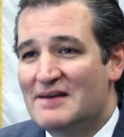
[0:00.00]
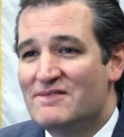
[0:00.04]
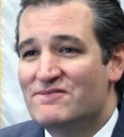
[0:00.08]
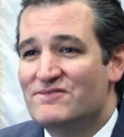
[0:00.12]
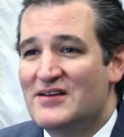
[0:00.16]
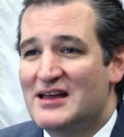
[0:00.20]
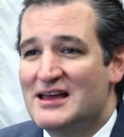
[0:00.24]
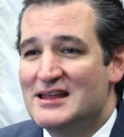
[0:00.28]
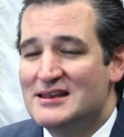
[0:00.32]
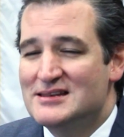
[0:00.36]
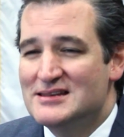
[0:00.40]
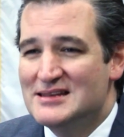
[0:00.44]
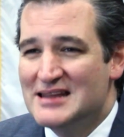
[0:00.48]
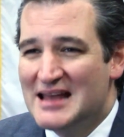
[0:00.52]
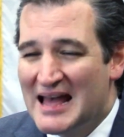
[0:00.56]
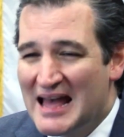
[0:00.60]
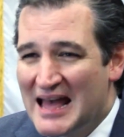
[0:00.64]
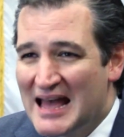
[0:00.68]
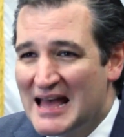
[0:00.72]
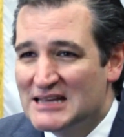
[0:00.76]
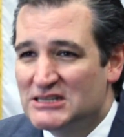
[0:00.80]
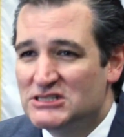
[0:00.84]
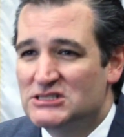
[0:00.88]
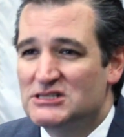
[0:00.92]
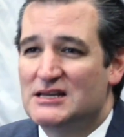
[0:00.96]
a
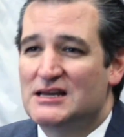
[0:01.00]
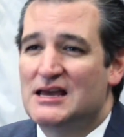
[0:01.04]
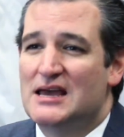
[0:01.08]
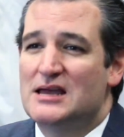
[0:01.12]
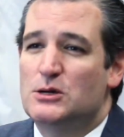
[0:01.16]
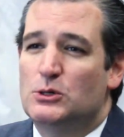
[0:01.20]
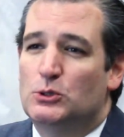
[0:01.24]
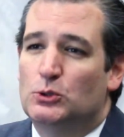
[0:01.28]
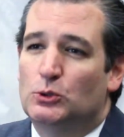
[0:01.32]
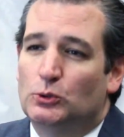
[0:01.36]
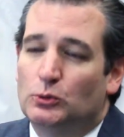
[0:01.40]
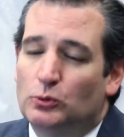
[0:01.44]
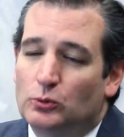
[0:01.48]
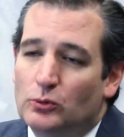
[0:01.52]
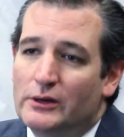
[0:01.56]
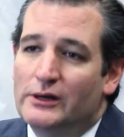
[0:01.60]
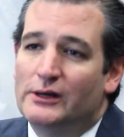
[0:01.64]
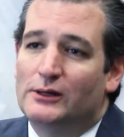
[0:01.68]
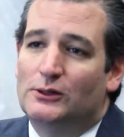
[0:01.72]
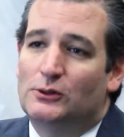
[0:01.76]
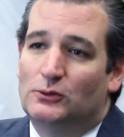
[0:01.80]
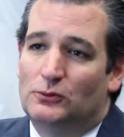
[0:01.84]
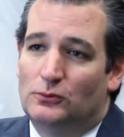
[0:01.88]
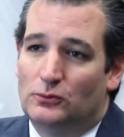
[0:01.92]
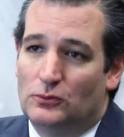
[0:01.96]
fantastic, a
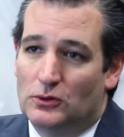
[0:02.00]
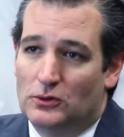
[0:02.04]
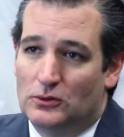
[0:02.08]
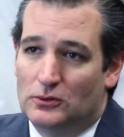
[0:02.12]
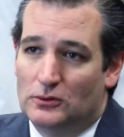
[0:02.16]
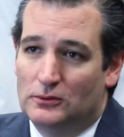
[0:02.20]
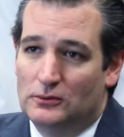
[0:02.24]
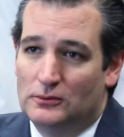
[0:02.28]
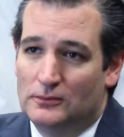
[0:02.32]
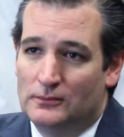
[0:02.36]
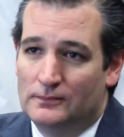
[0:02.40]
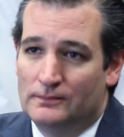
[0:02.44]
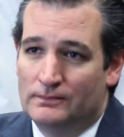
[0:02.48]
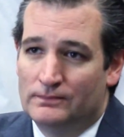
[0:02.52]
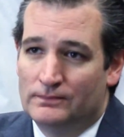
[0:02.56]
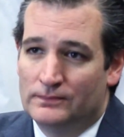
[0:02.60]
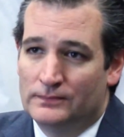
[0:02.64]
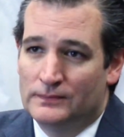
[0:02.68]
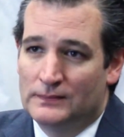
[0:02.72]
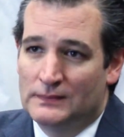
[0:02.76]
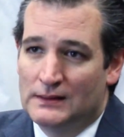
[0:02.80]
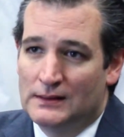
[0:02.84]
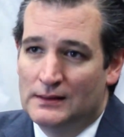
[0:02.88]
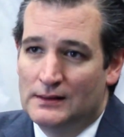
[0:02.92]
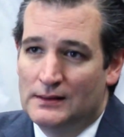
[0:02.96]
critical role,
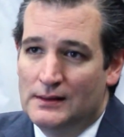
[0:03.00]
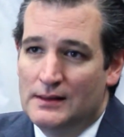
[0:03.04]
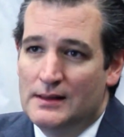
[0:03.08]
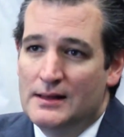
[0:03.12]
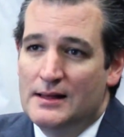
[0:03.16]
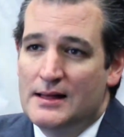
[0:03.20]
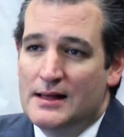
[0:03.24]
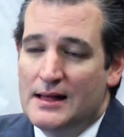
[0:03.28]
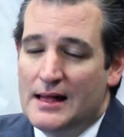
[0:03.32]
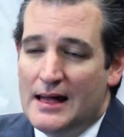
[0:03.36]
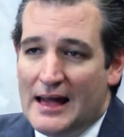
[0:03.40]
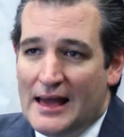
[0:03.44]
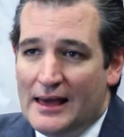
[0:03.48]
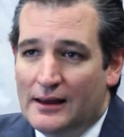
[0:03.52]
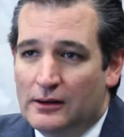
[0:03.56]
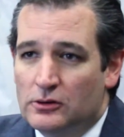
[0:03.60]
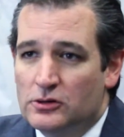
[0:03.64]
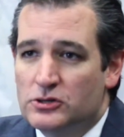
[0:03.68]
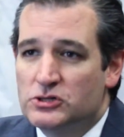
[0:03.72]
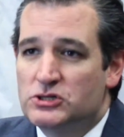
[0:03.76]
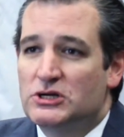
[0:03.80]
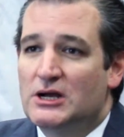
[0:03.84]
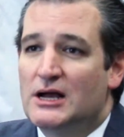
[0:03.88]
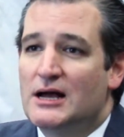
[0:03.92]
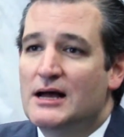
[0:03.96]

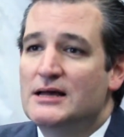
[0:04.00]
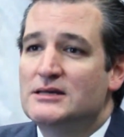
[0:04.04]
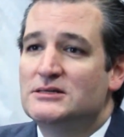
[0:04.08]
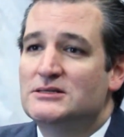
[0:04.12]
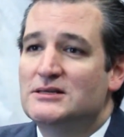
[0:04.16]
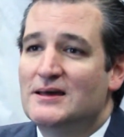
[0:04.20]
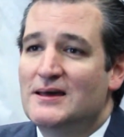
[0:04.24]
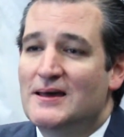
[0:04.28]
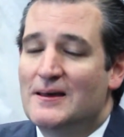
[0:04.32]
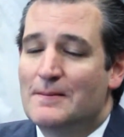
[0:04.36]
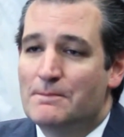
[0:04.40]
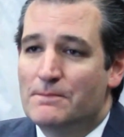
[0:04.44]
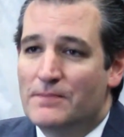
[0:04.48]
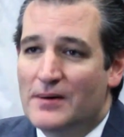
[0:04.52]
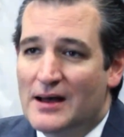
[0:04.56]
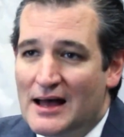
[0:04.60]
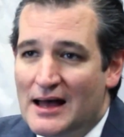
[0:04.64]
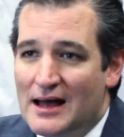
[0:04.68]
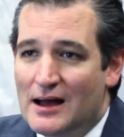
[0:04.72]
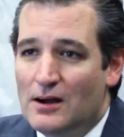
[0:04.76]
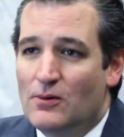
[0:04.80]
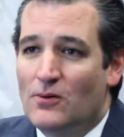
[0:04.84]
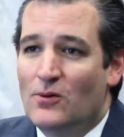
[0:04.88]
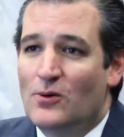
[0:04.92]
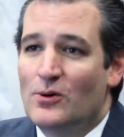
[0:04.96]
energizing,
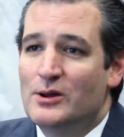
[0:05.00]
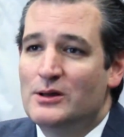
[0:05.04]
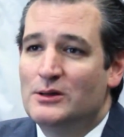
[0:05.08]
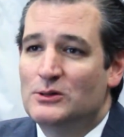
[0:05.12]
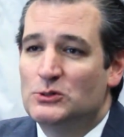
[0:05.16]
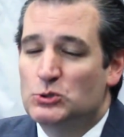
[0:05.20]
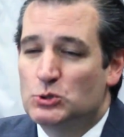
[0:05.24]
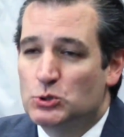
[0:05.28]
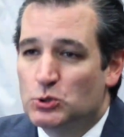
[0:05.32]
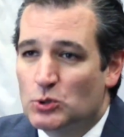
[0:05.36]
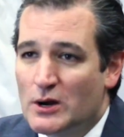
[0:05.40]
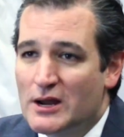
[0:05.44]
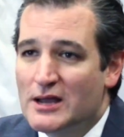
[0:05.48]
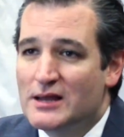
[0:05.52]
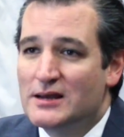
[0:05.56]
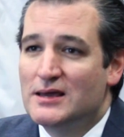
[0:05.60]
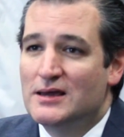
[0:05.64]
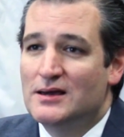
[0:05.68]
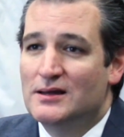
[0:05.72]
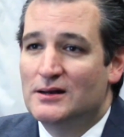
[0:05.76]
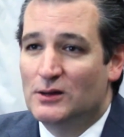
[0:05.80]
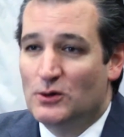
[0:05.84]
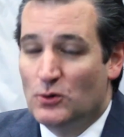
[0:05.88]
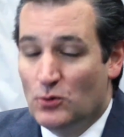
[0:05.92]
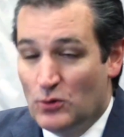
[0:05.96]
empowering,
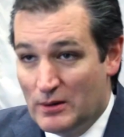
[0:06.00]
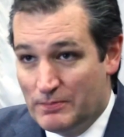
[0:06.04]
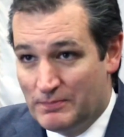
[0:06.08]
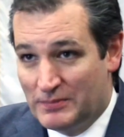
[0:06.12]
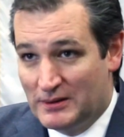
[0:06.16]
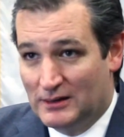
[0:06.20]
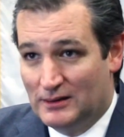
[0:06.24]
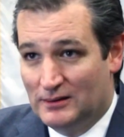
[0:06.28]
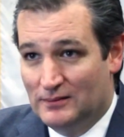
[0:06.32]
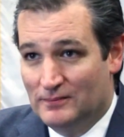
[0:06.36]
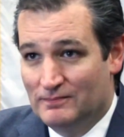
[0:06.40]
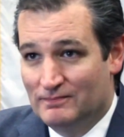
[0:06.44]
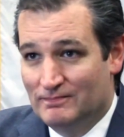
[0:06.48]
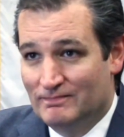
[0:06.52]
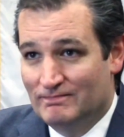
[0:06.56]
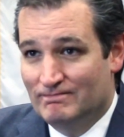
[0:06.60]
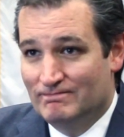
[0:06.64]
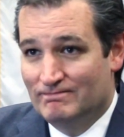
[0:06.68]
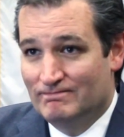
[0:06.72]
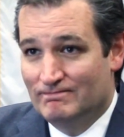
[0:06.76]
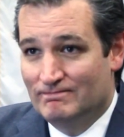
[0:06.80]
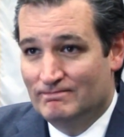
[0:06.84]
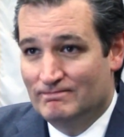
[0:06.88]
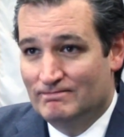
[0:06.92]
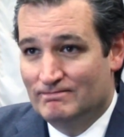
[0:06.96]
training, and equipping
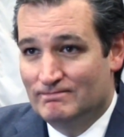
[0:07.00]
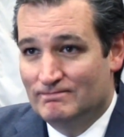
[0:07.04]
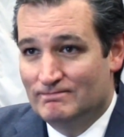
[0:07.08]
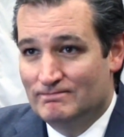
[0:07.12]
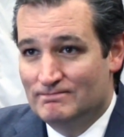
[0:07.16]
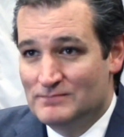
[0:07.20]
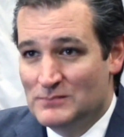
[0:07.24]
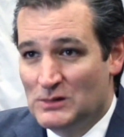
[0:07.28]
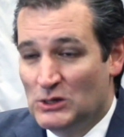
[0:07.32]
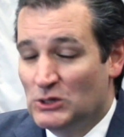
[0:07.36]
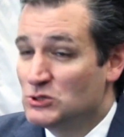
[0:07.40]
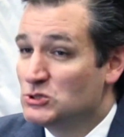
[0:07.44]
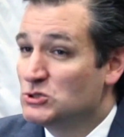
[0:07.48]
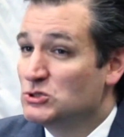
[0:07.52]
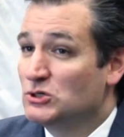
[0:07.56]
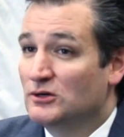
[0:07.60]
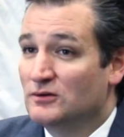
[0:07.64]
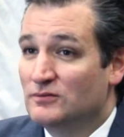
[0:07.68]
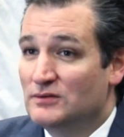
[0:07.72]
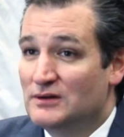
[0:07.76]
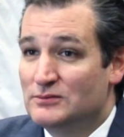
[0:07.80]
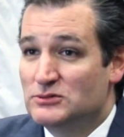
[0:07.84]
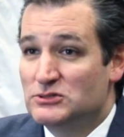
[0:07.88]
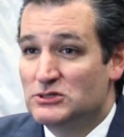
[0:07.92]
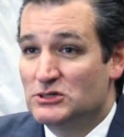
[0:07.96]

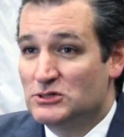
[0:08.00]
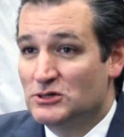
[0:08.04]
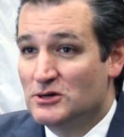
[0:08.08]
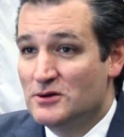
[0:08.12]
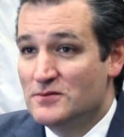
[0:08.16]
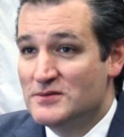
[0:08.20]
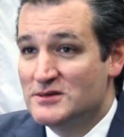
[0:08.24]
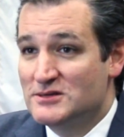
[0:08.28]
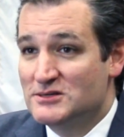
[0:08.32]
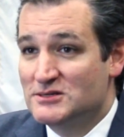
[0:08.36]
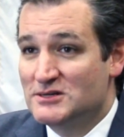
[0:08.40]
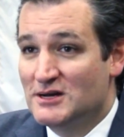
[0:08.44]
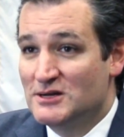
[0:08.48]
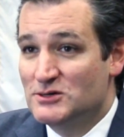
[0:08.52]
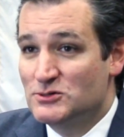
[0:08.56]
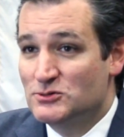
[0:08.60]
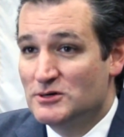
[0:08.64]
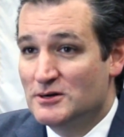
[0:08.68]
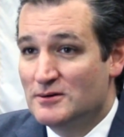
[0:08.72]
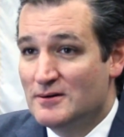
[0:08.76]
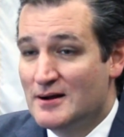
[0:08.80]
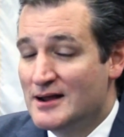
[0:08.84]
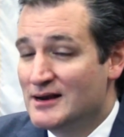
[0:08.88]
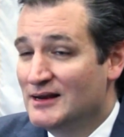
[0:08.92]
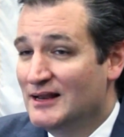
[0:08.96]
conservatives to turn this
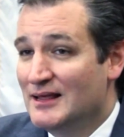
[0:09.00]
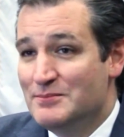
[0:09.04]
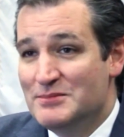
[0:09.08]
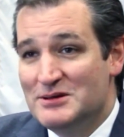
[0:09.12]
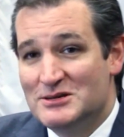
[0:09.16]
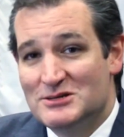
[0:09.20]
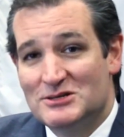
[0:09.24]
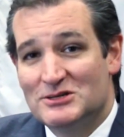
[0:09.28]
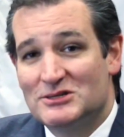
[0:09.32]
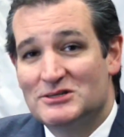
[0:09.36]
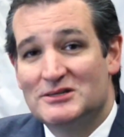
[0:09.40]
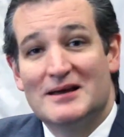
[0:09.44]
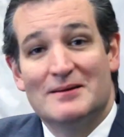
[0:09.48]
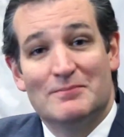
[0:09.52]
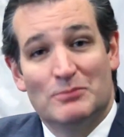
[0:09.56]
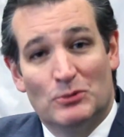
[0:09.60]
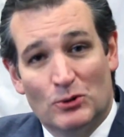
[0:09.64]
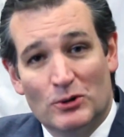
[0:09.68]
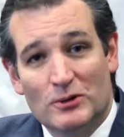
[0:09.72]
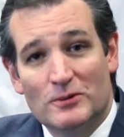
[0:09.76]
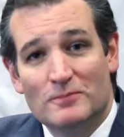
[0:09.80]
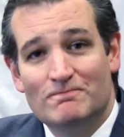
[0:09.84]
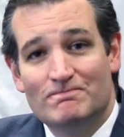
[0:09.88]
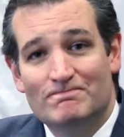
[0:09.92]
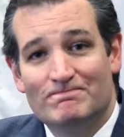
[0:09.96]
country around. Let me just say,
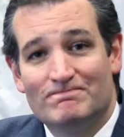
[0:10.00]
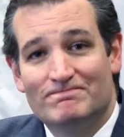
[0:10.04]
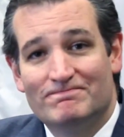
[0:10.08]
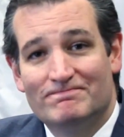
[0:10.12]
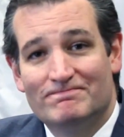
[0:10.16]
Morton,